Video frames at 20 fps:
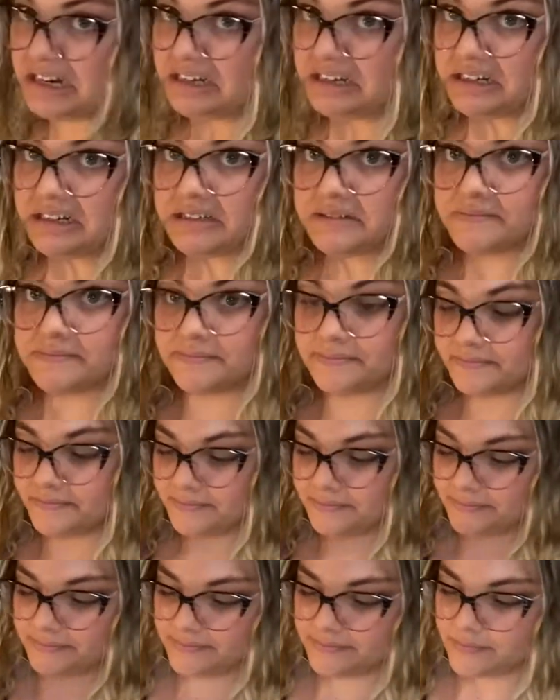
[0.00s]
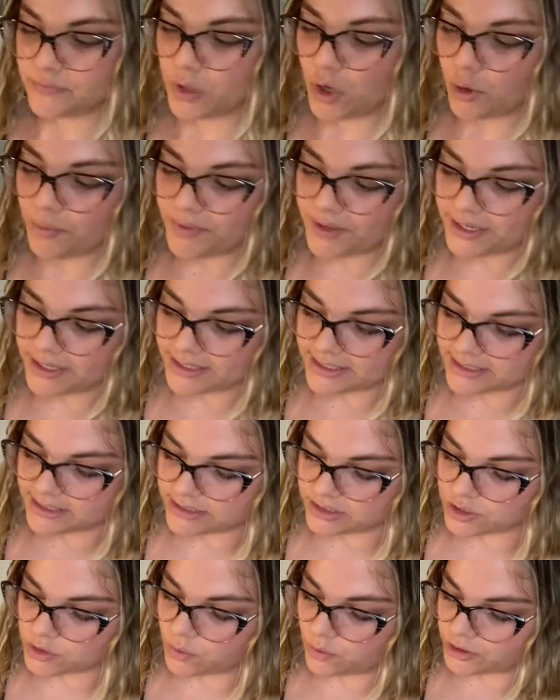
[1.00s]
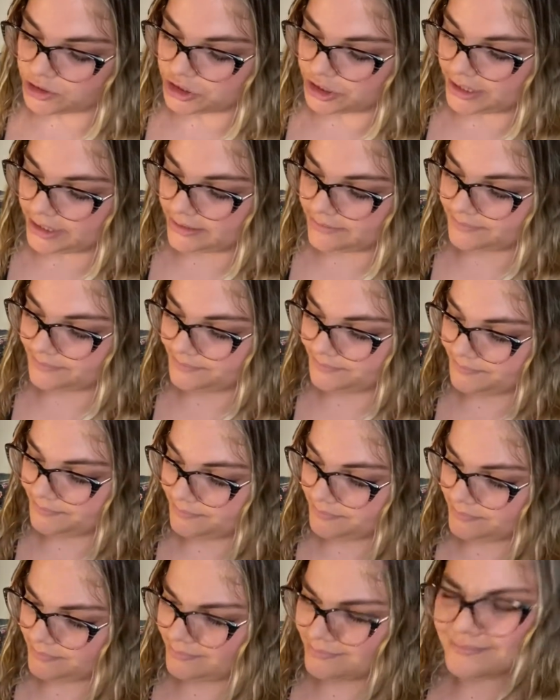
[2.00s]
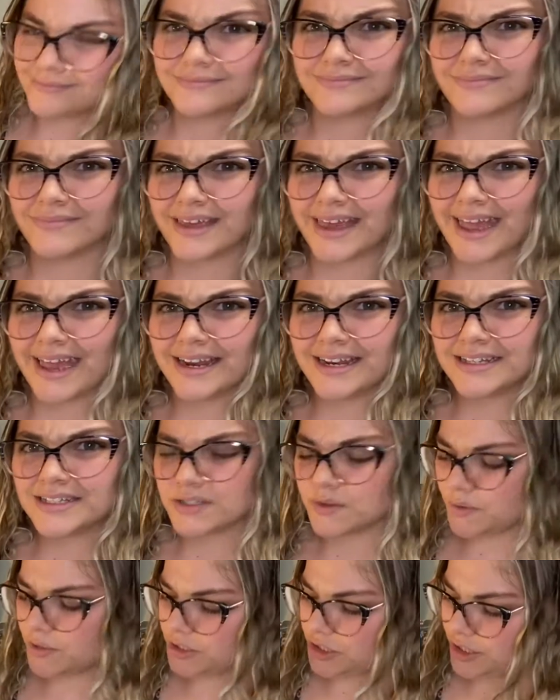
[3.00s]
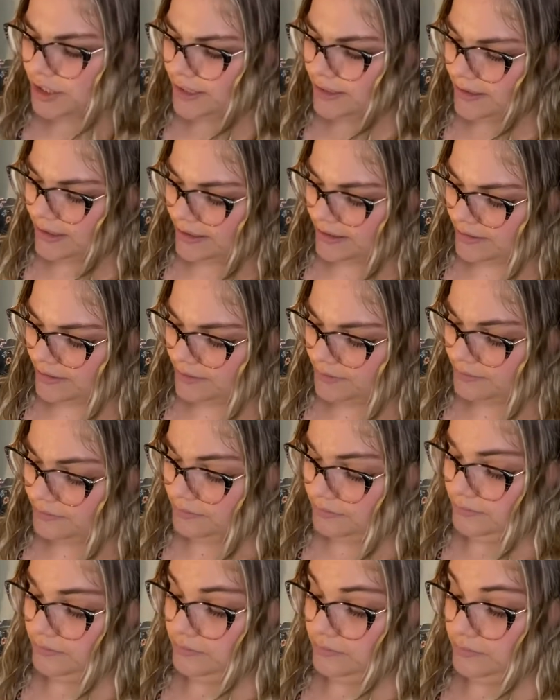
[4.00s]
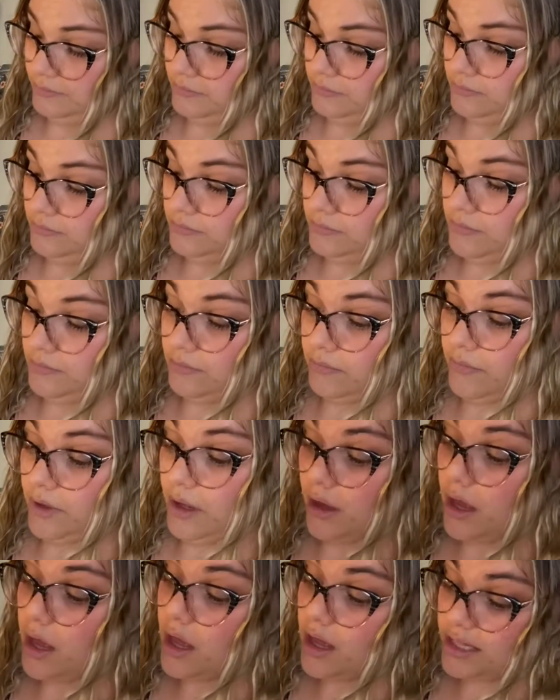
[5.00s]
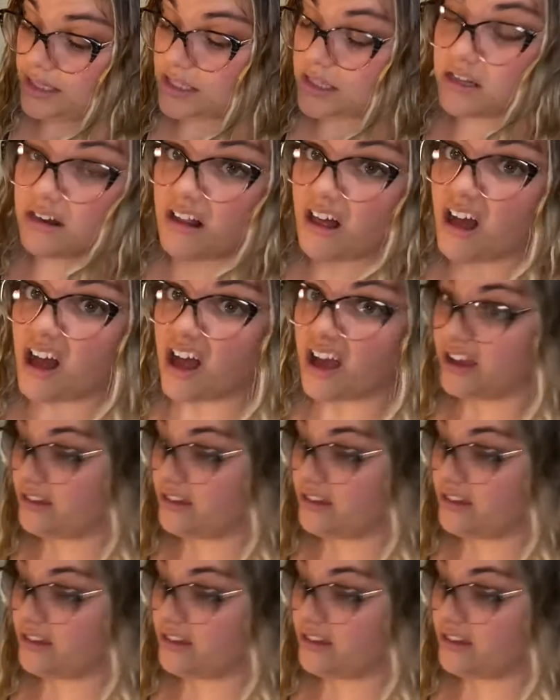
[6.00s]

of hope that it doesn't scorch it. Can it scorch it? I don't know. It's a little hot.